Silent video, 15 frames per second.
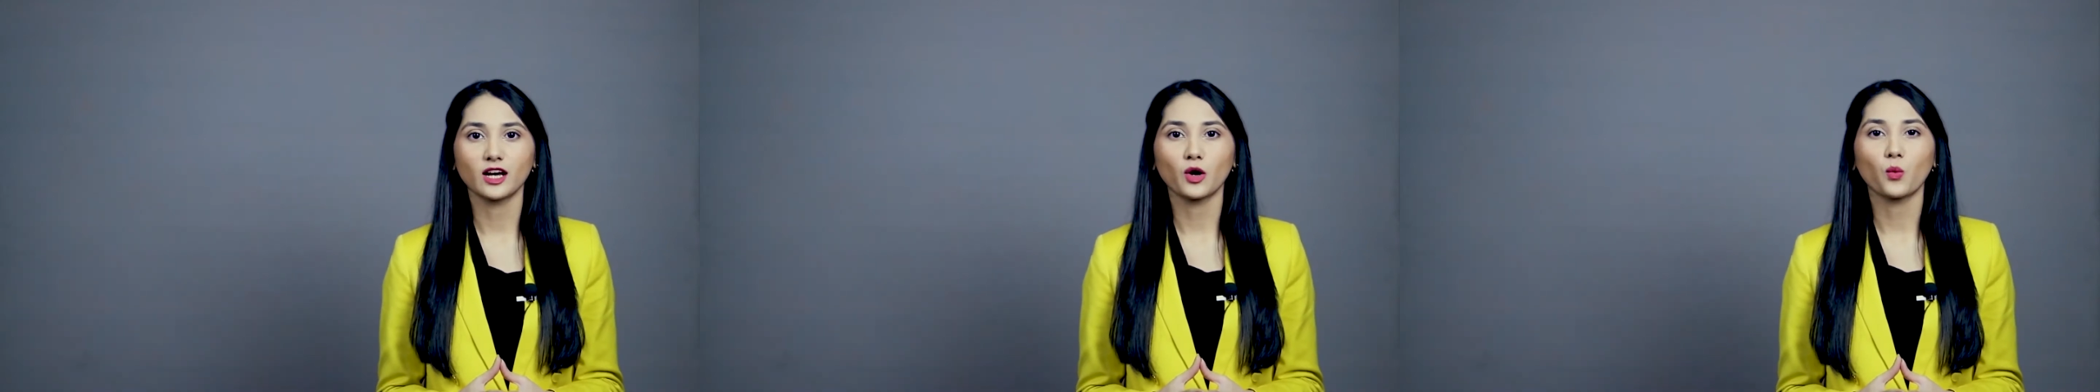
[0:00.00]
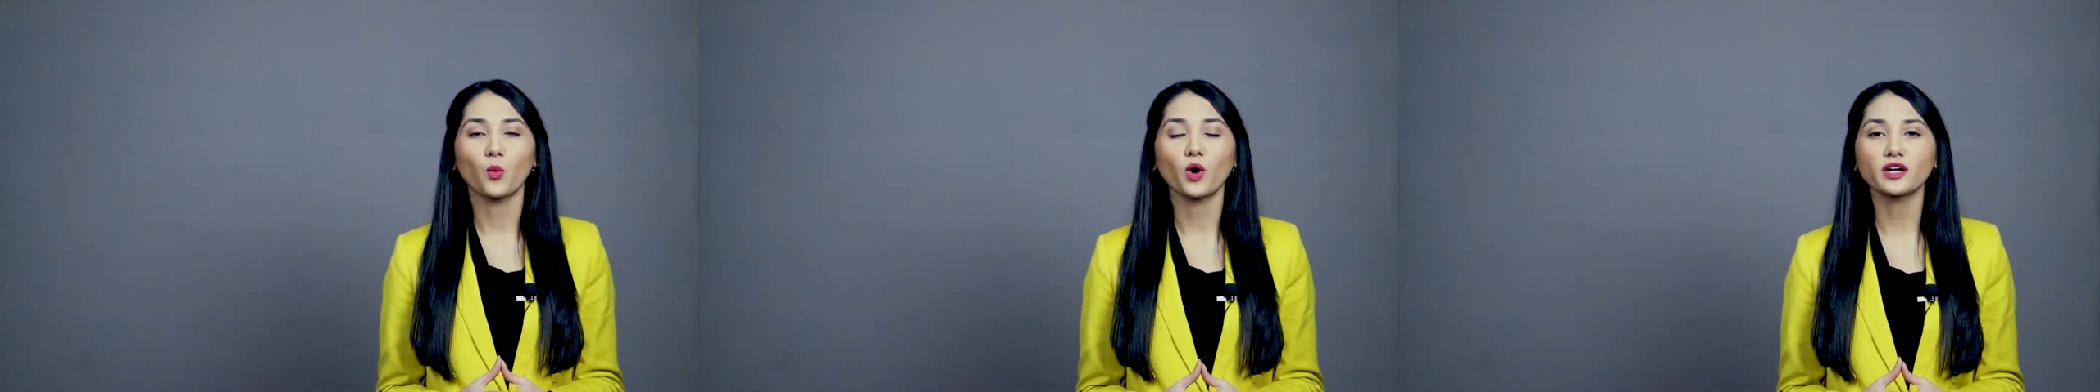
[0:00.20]

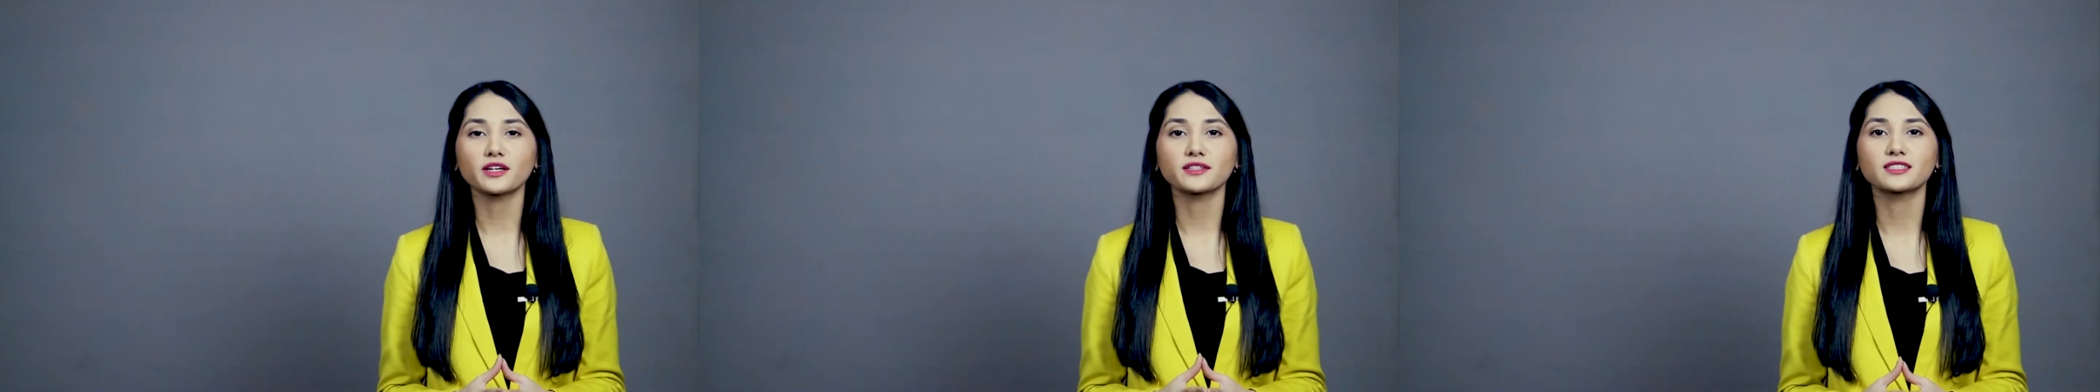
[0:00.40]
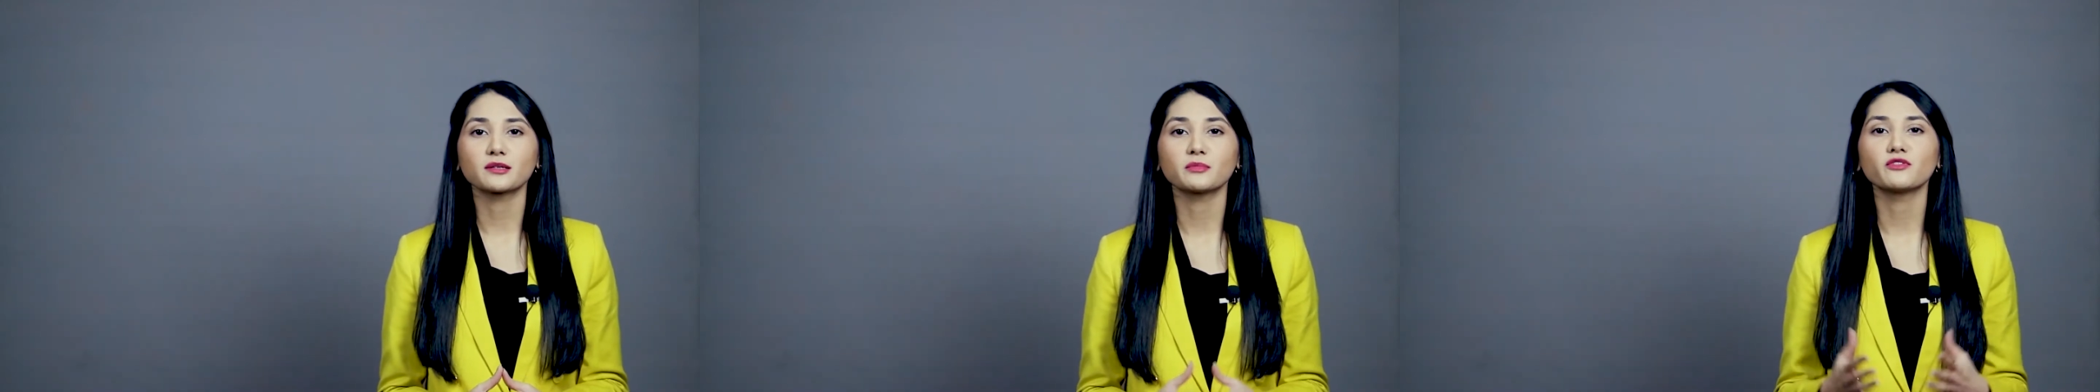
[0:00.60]
What are
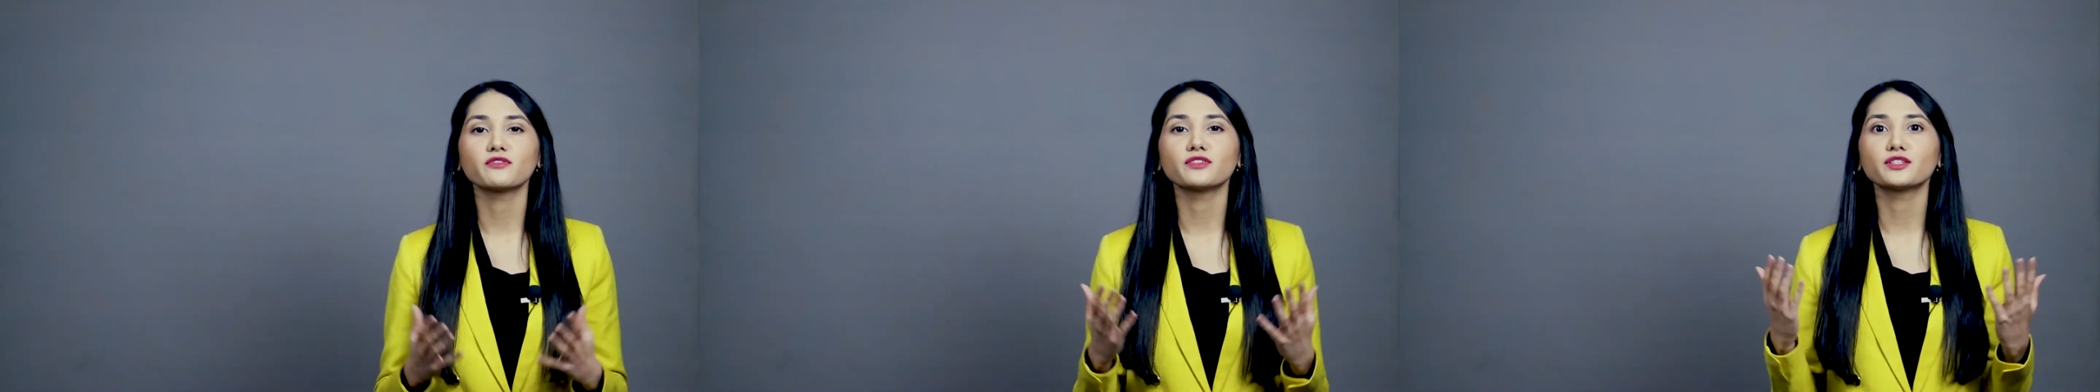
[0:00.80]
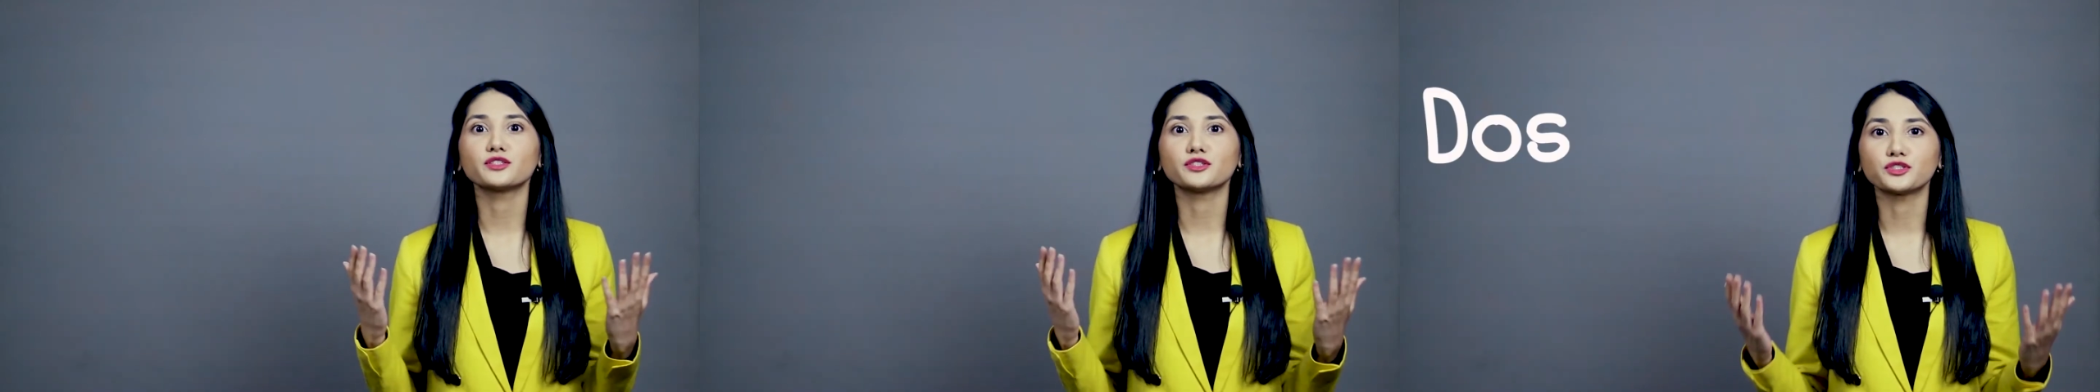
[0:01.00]
some of
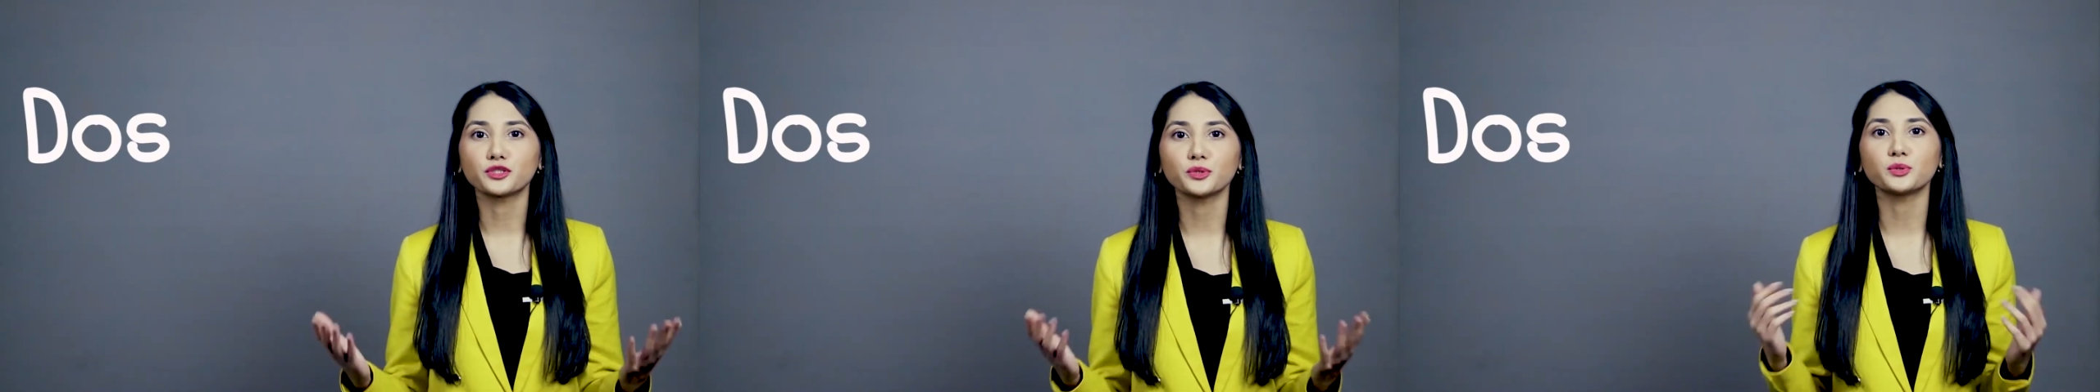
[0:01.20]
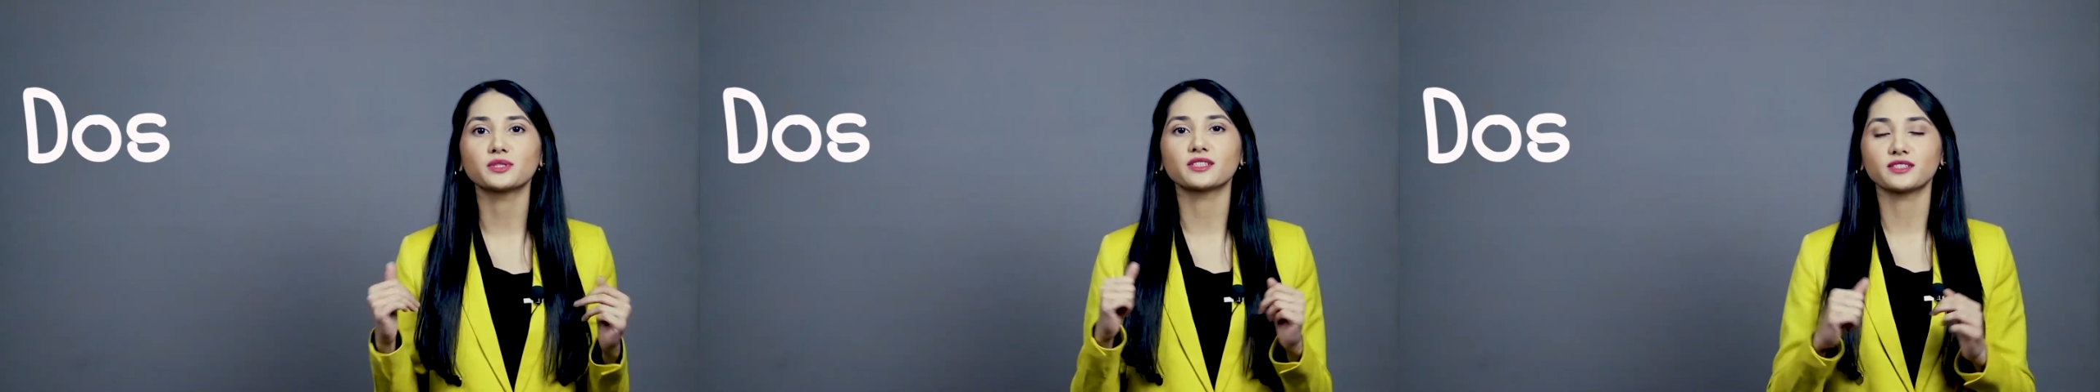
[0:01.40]
the
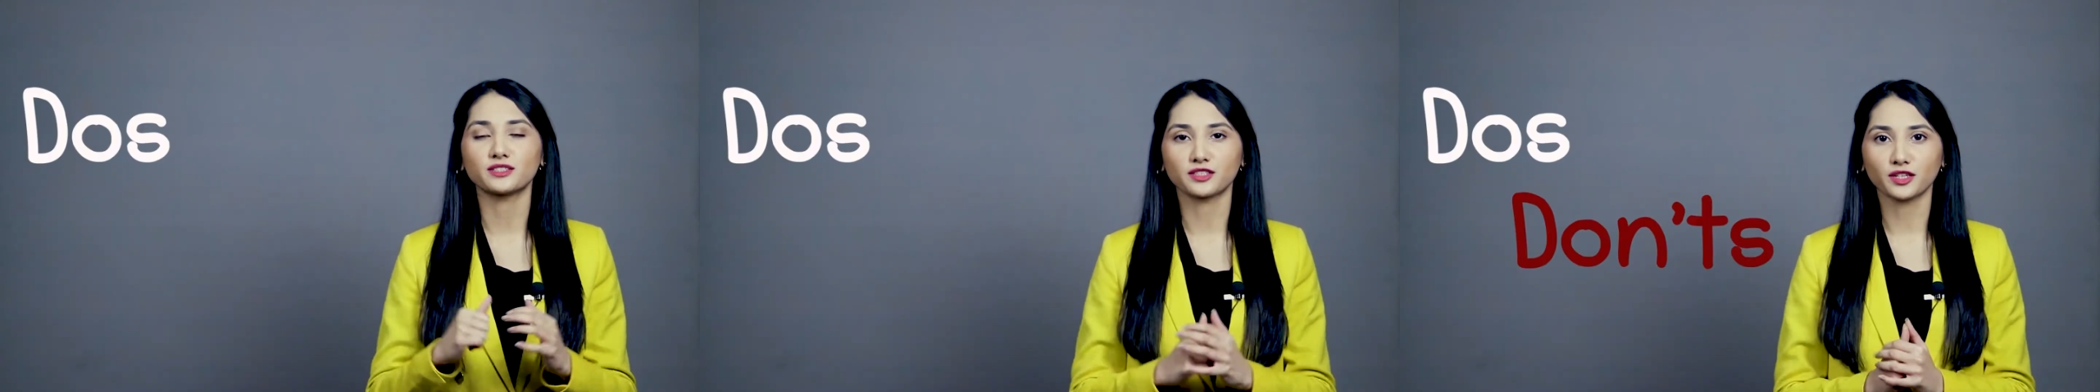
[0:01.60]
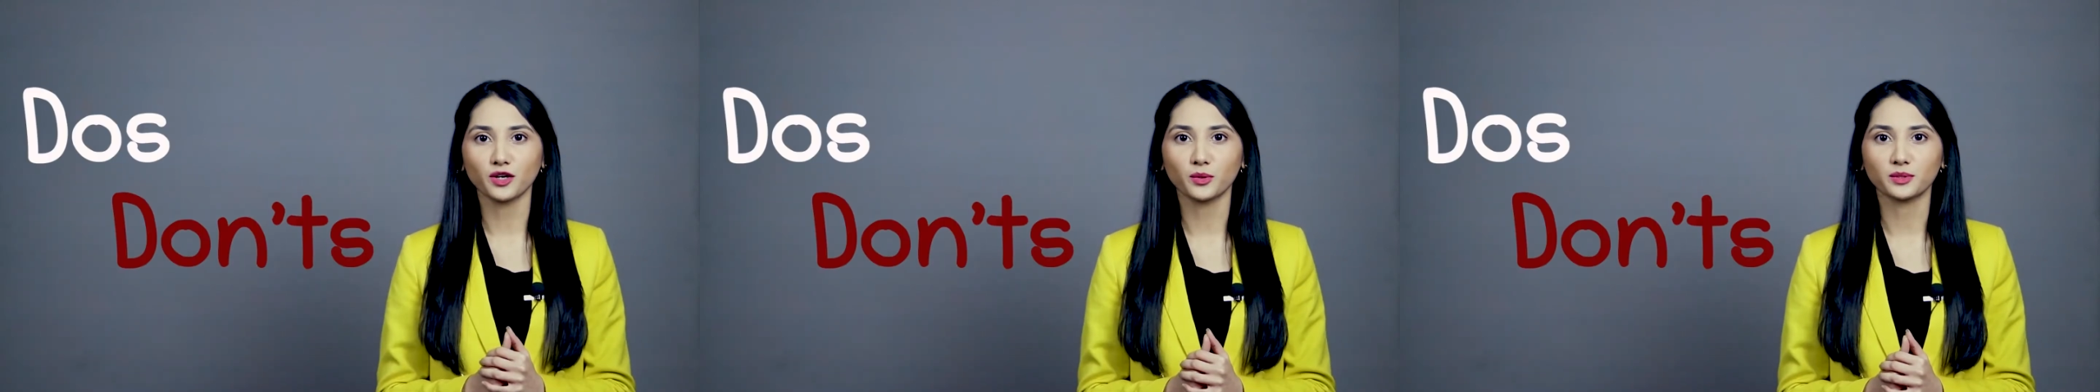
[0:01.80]
do's and
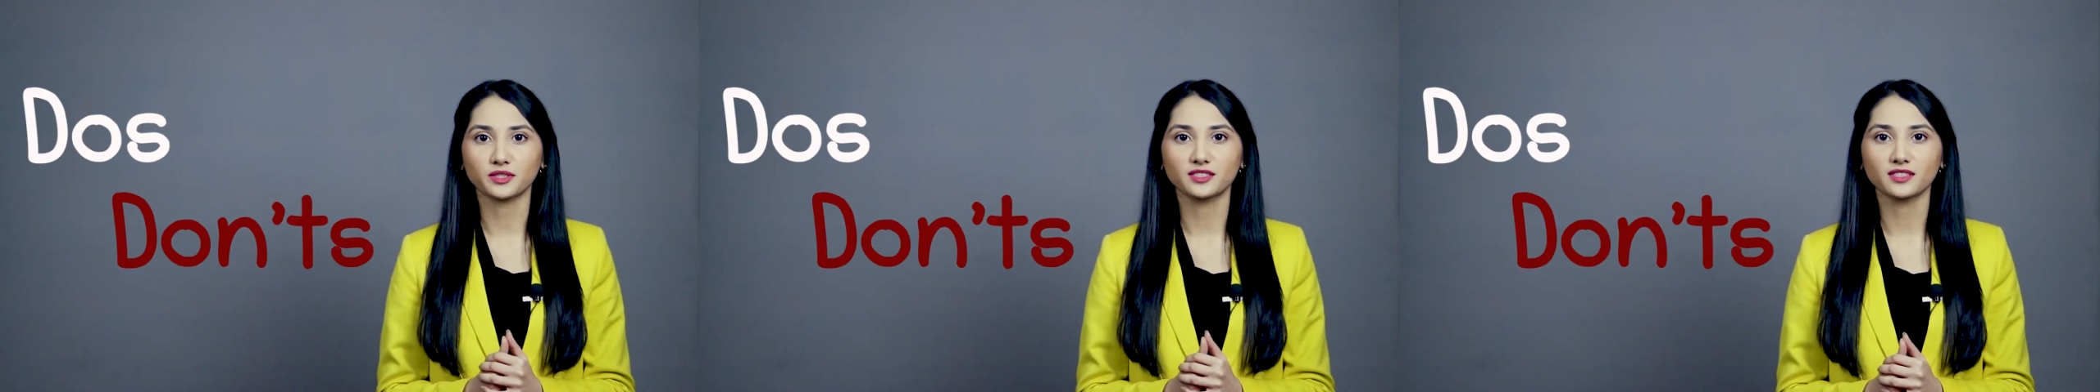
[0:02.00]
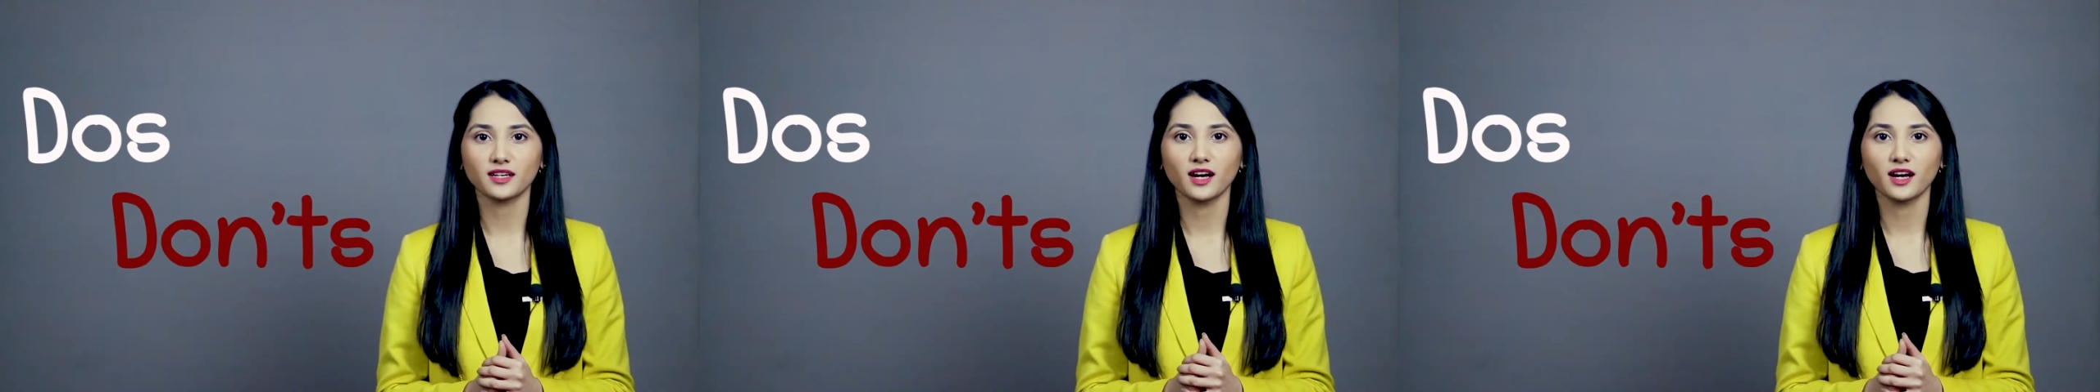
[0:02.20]
don'ts